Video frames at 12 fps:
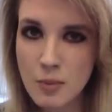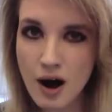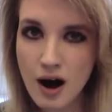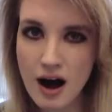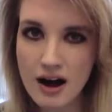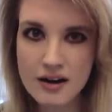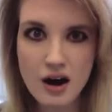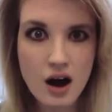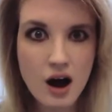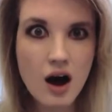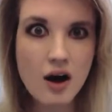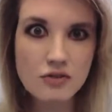pod
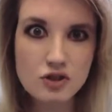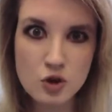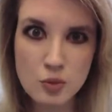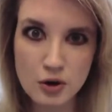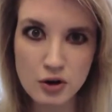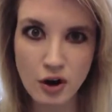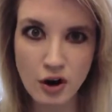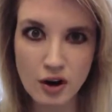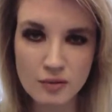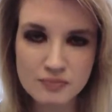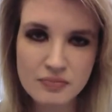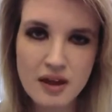of Supergirl.